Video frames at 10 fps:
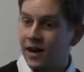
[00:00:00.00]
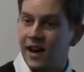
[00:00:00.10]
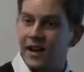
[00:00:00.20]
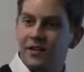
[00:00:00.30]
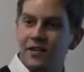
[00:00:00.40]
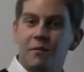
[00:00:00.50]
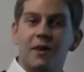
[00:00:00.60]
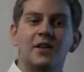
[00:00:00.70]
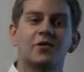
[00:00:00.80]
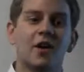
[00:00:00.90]
and the
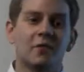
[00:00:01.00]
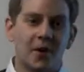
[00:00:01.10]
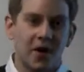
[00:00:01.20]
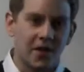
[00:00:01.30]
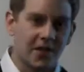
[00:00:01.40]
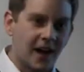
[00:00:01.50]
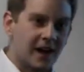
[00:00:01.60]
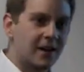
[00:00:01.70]
main driver behind that